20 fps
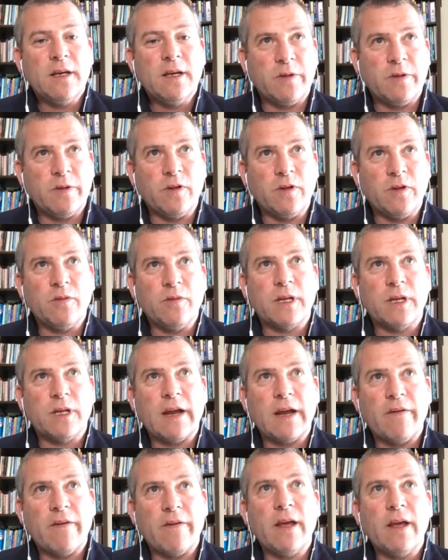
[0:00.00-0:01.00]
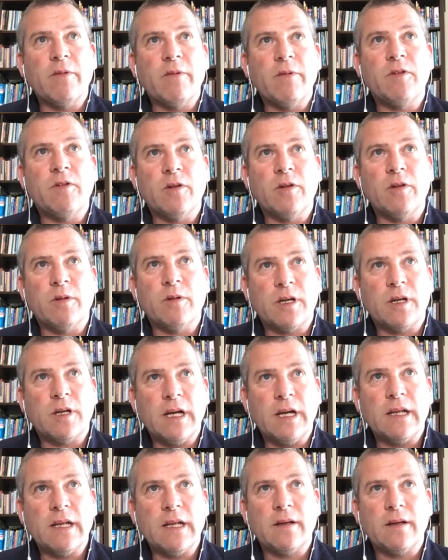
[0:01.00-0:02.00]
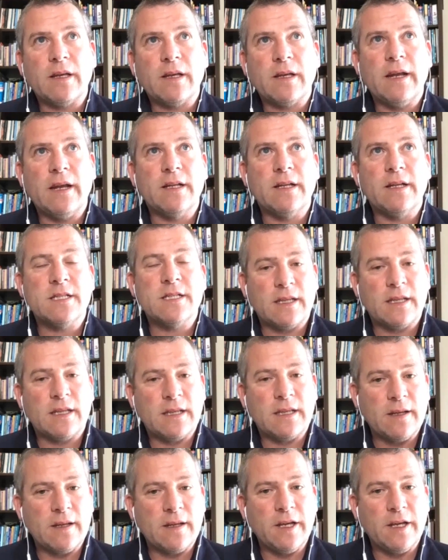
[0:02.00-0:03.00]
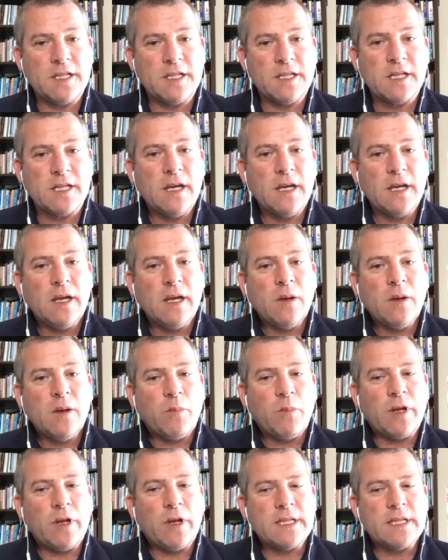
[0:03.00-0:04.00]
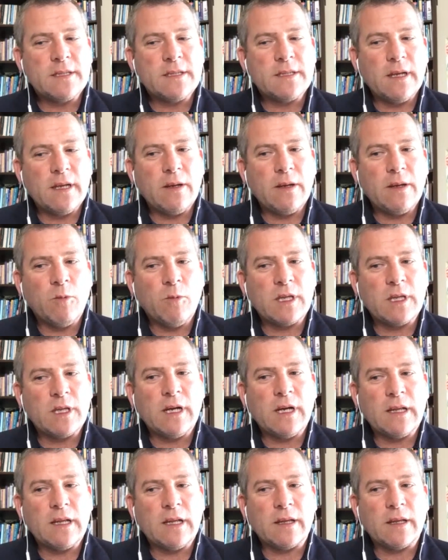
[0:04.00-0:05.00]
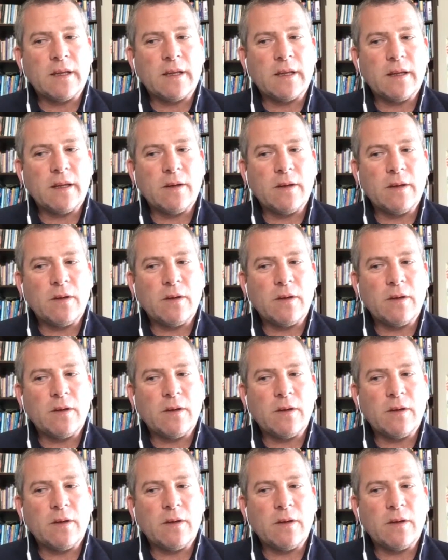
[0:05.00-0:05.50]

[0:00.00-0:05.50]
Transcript: because we've done it with Kerry and we've done it with the Ghaeltacht, and it's not that nice. But it's with the Ghaeltacht,